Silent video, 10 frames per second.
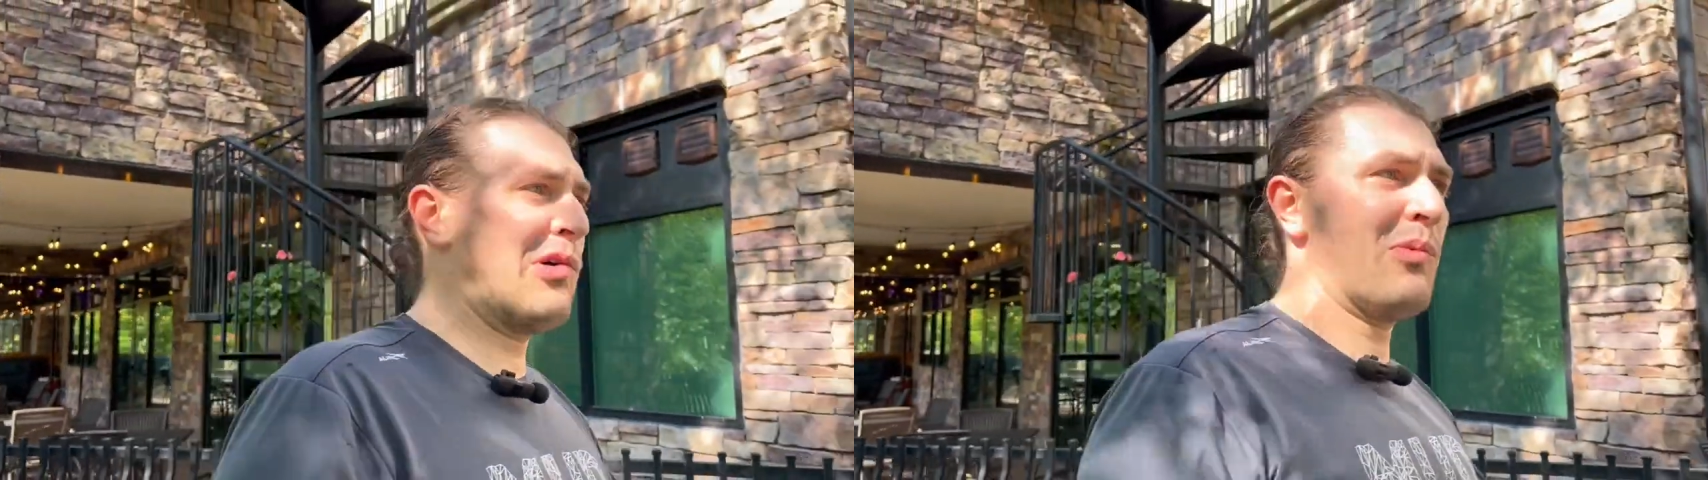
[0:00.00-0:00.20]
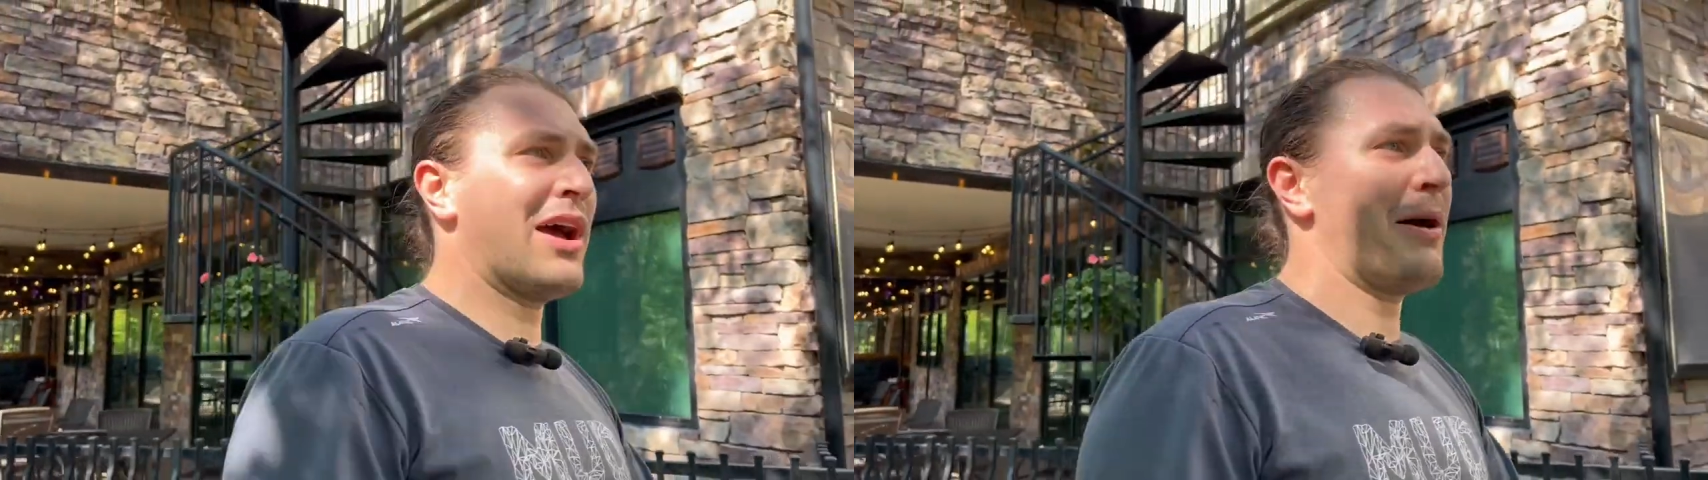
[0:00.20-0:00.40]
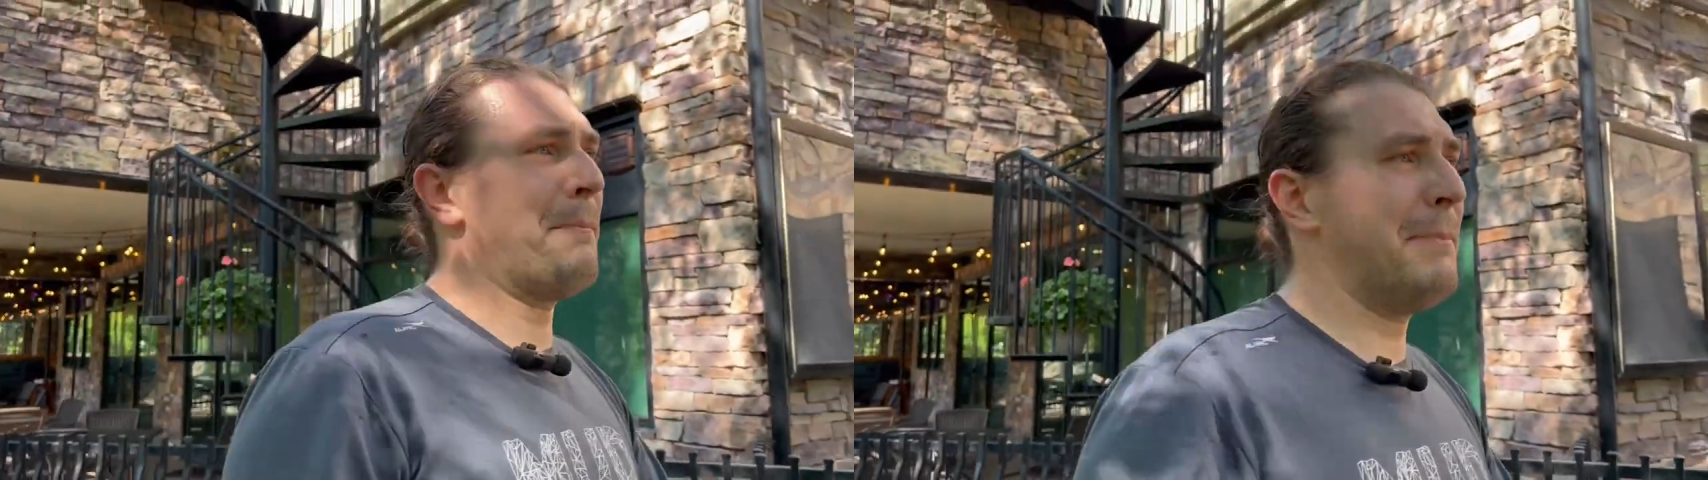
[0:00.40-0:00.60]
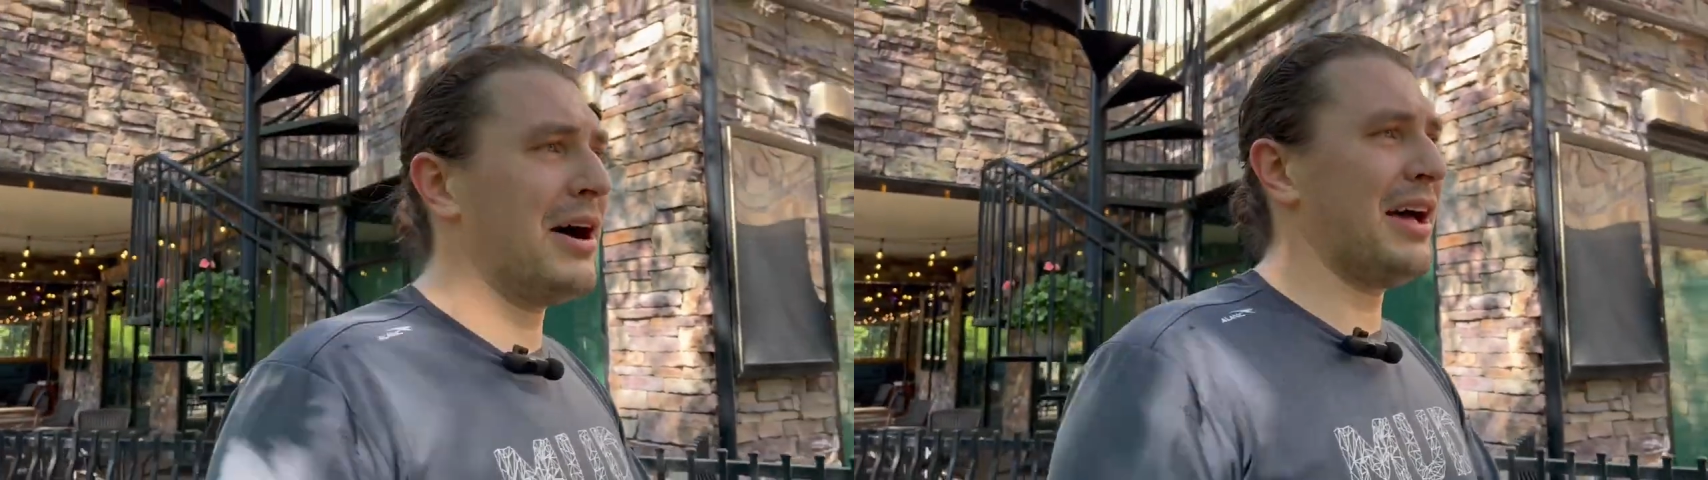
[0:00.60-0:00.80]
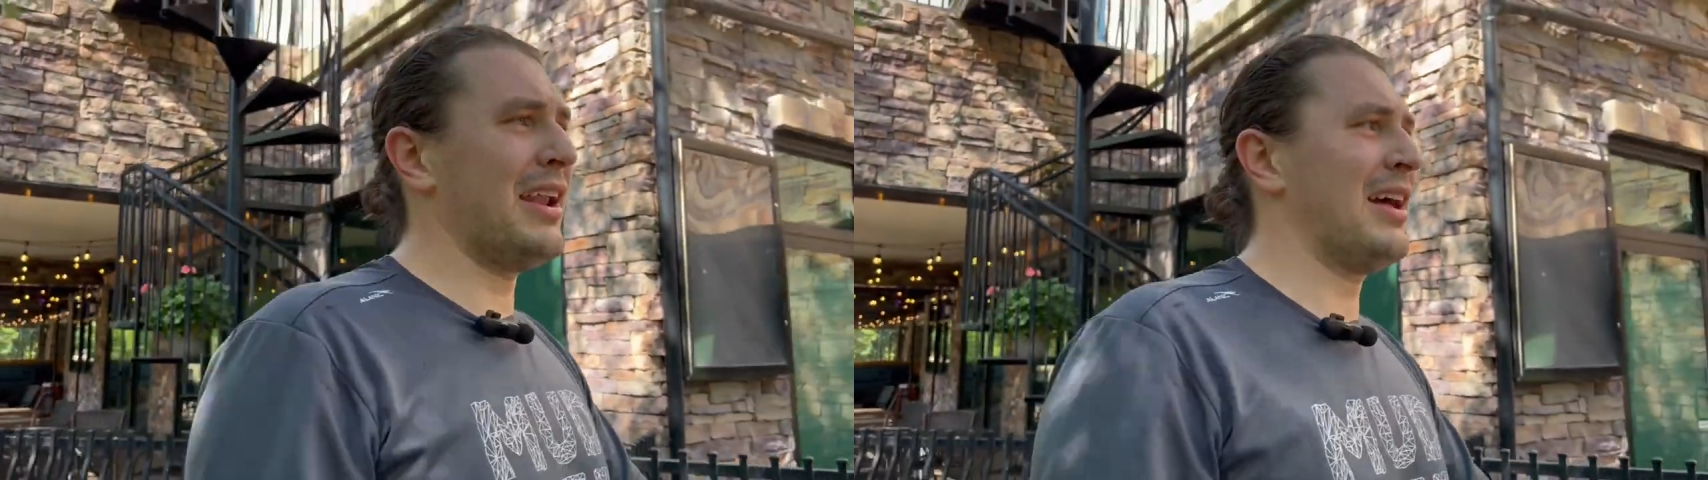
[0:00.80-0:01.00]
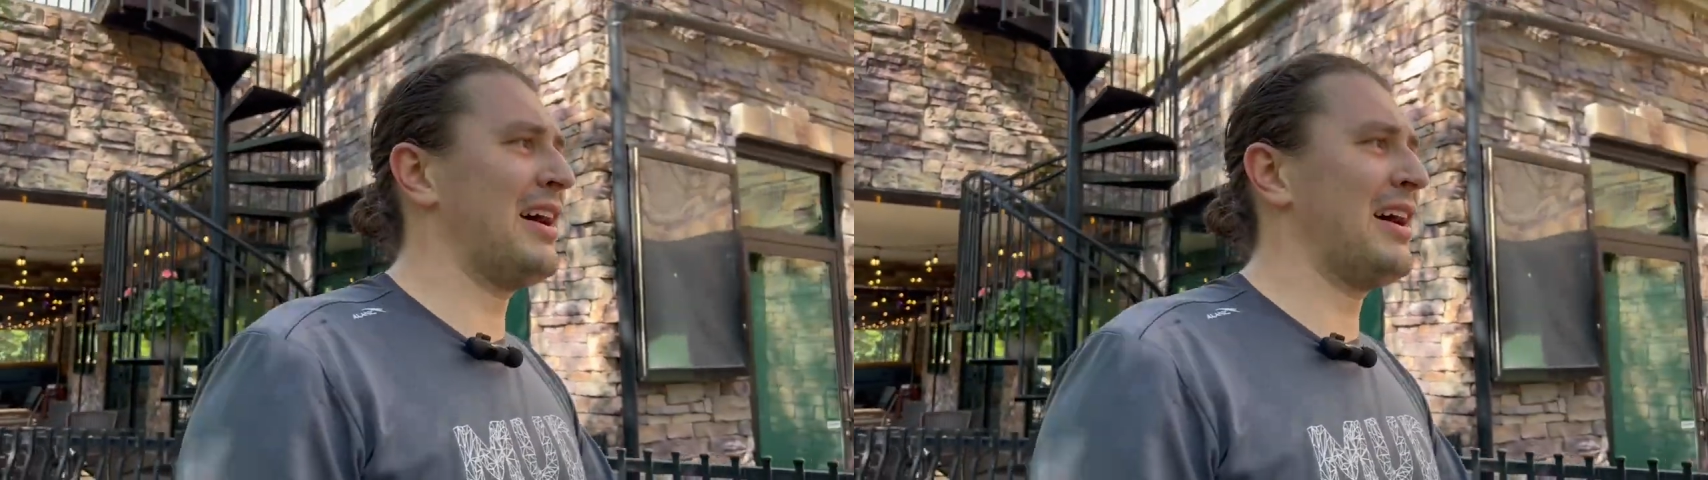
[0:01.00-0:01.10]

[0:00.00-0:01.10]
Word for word: or wet, but